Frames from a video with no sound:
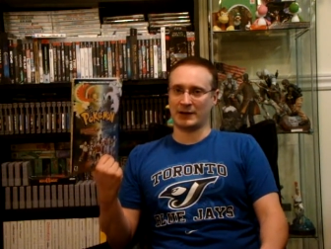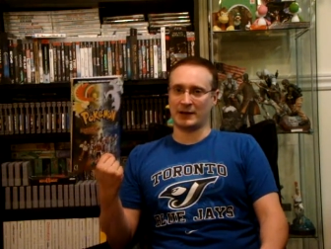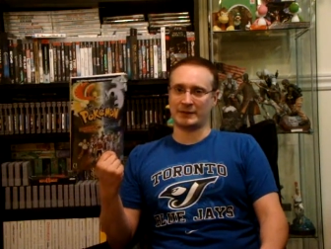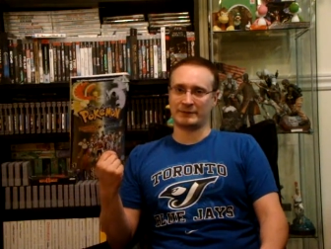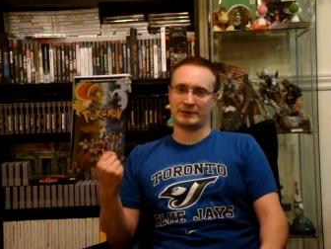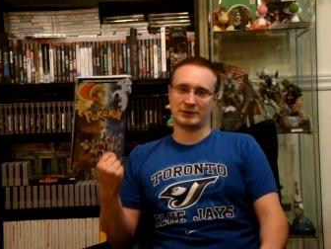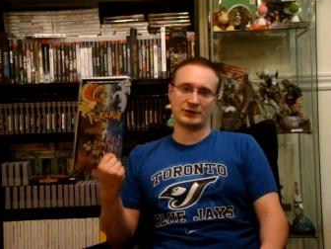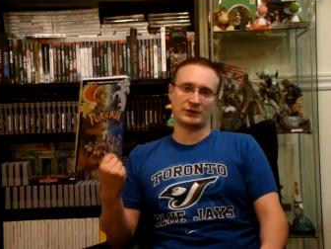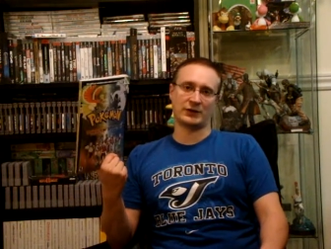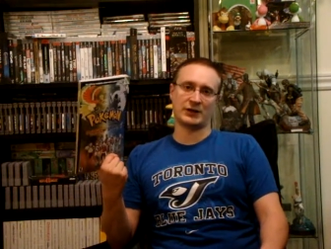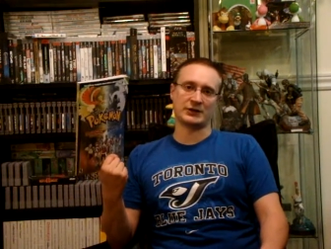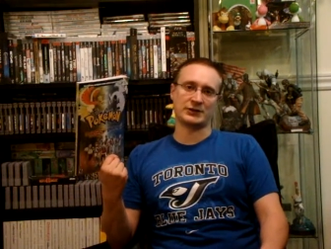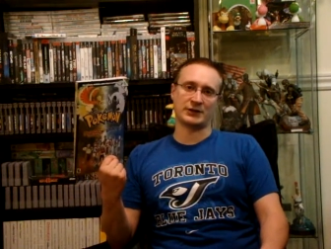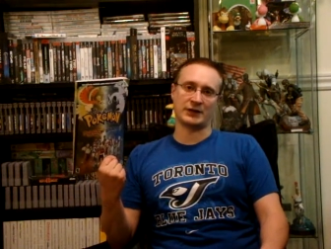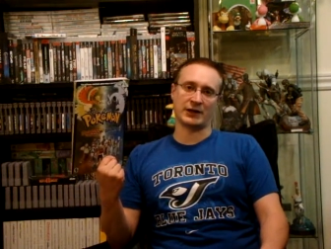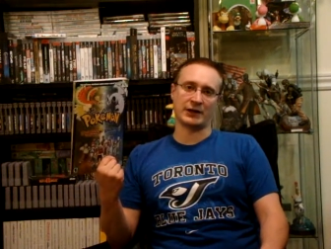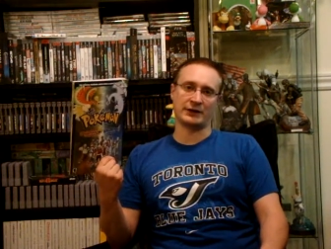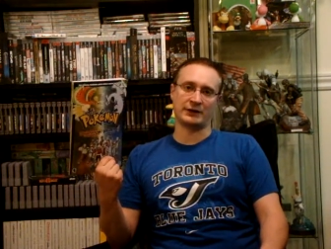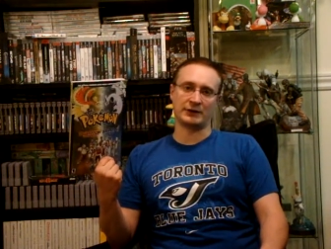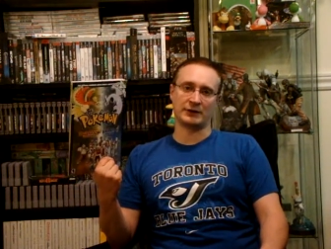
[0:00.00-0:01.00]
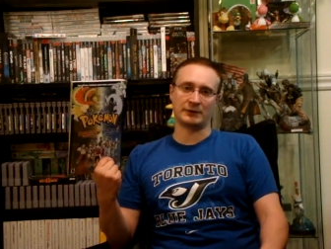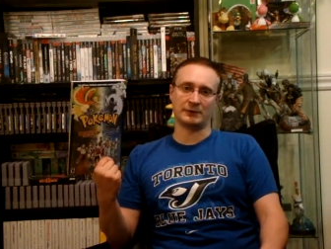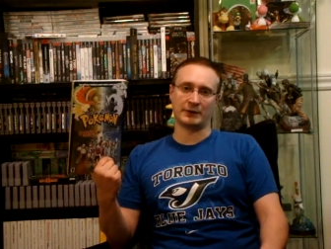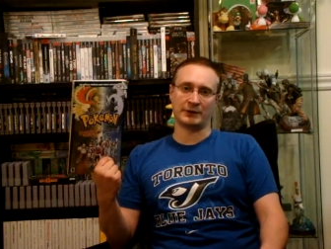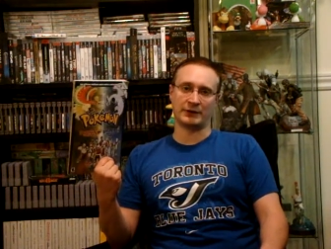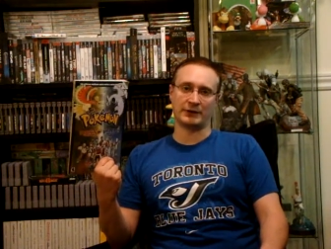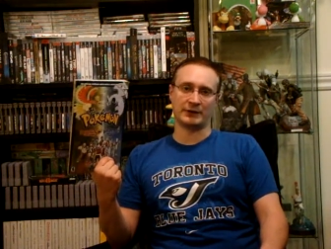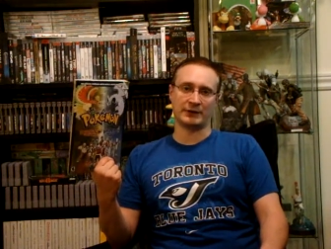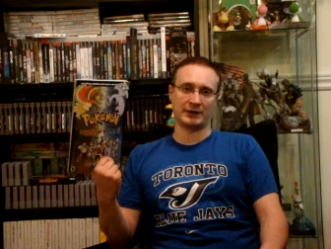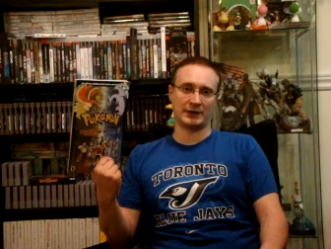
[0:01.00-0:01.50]
I have the strategy guide to go
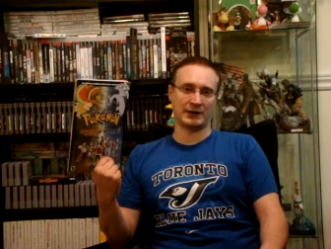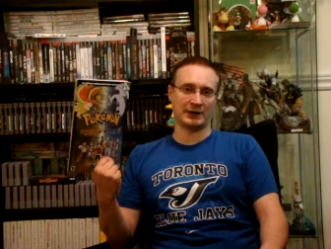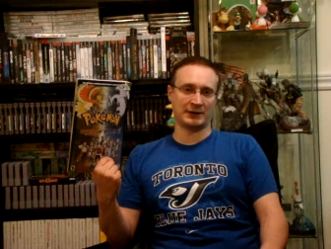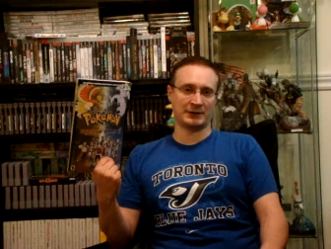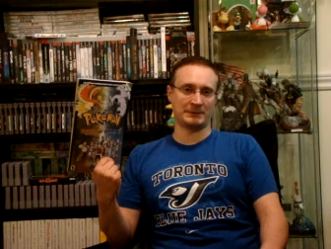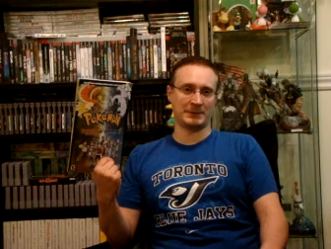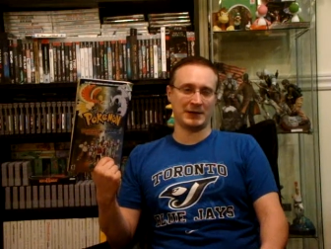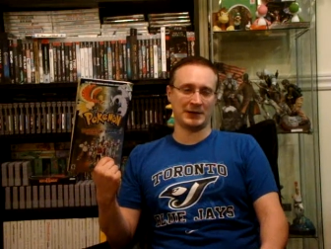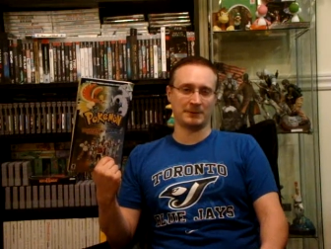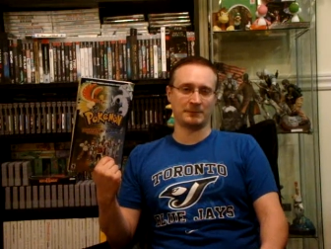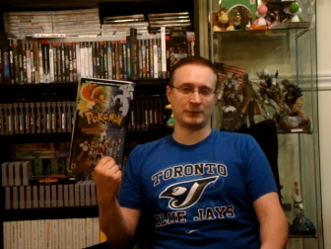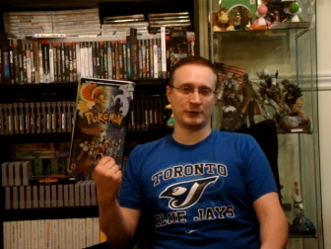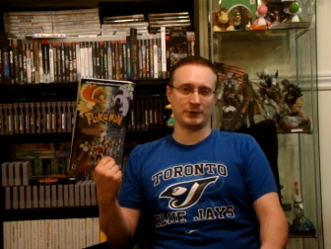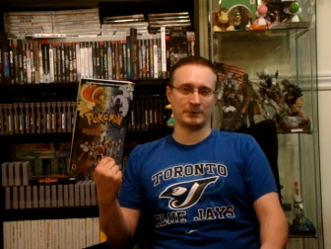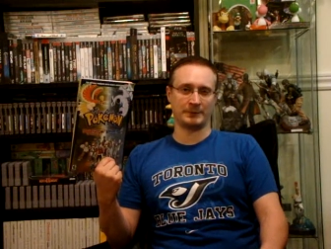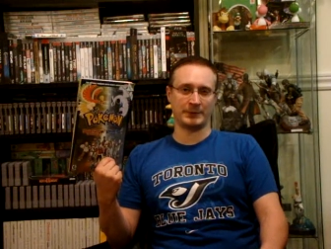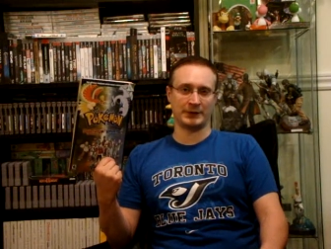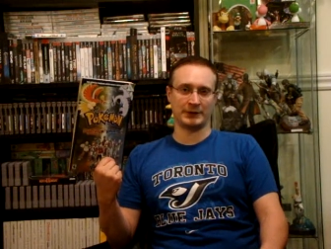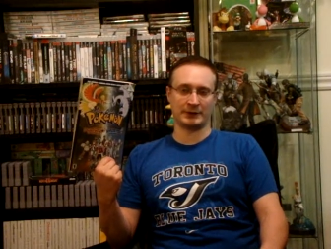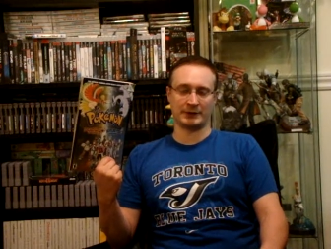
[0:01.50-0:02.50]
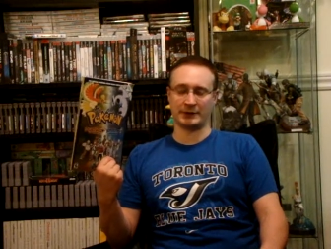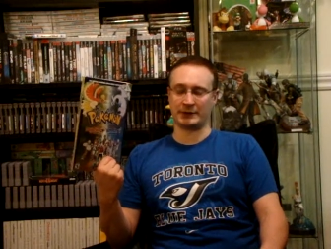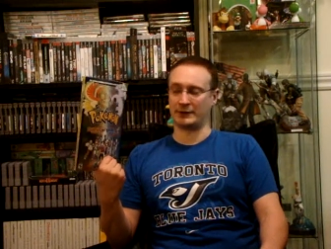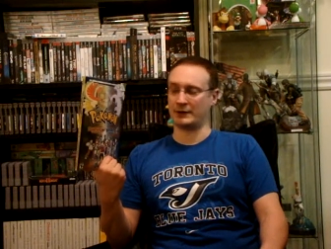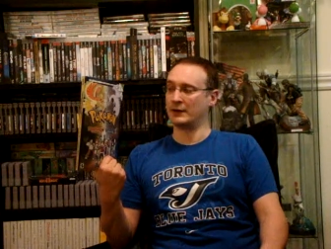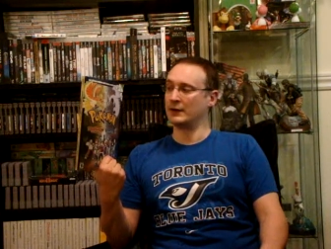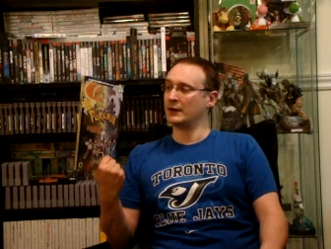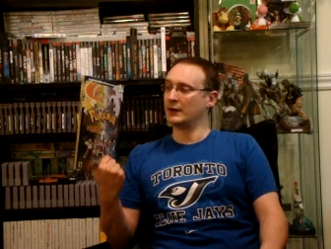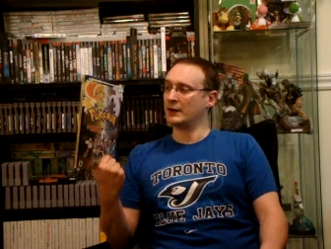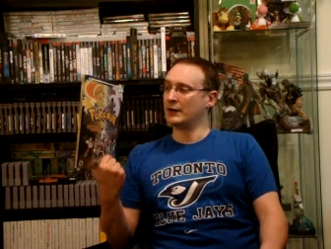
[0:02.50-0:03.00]
with it to kind of make it more appealing.
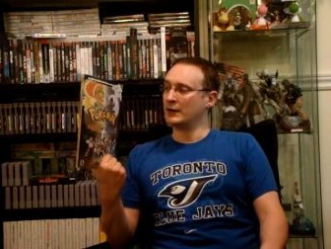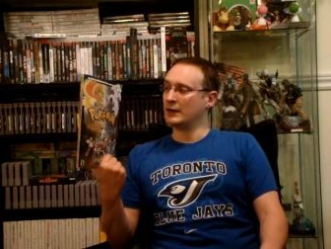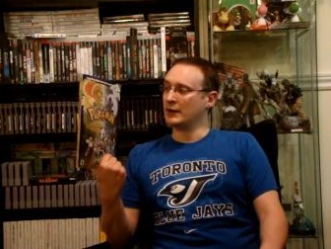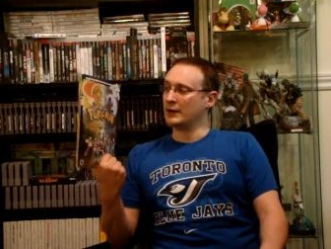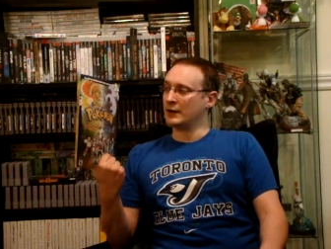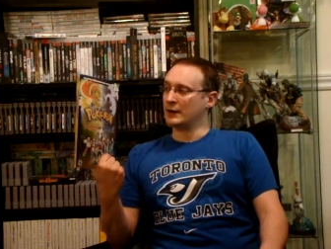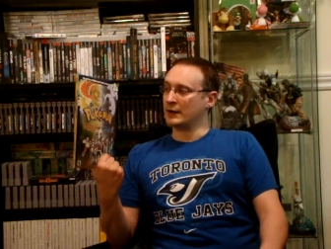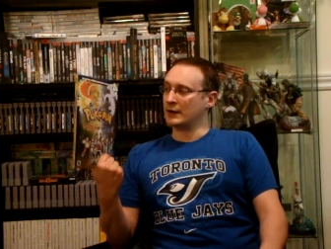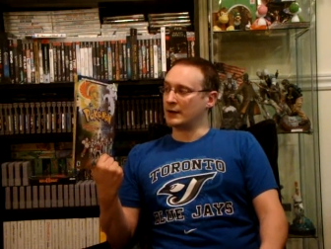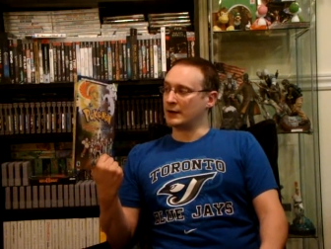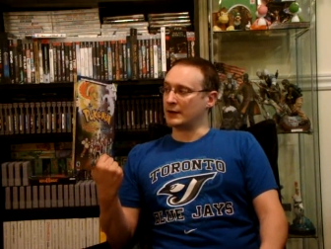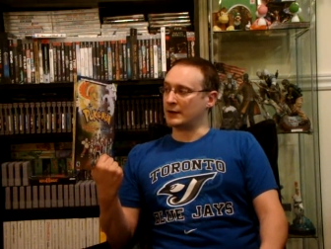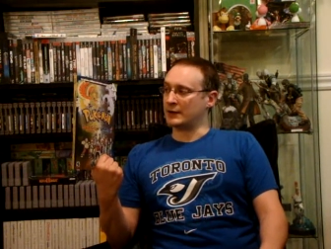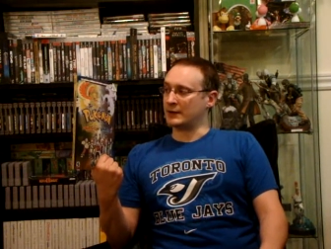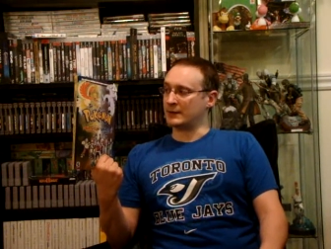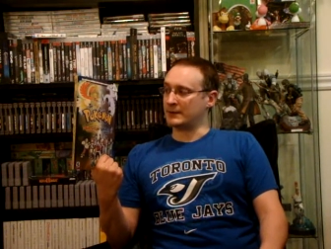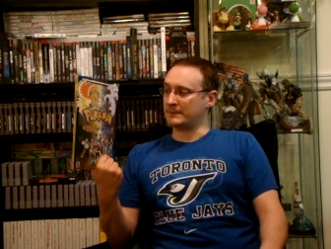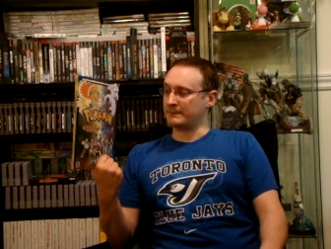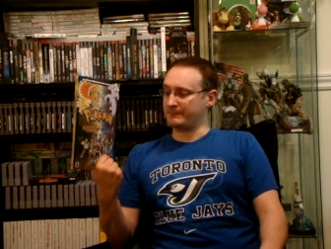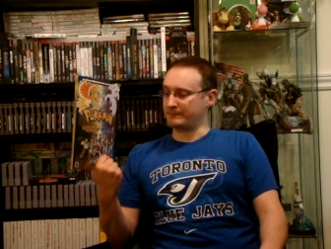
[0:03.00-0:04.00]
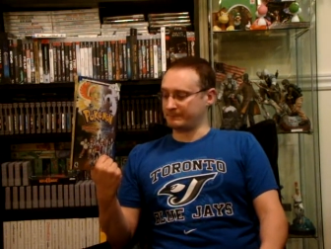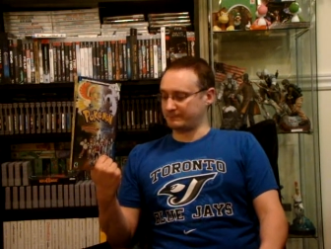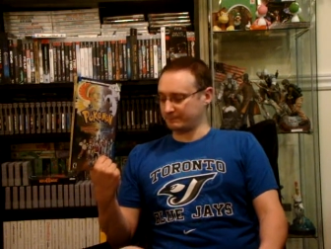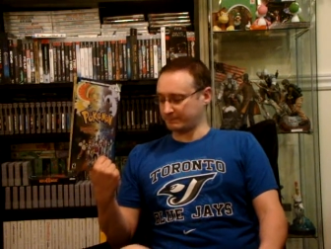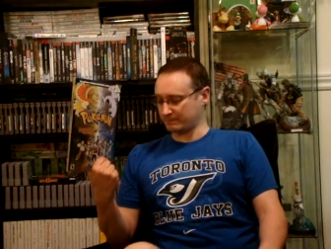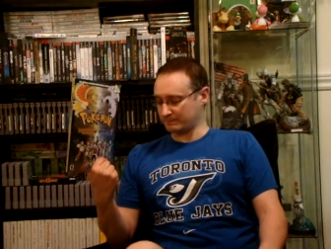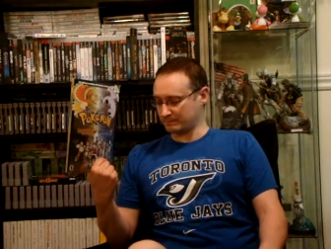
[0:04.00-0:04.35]
Um,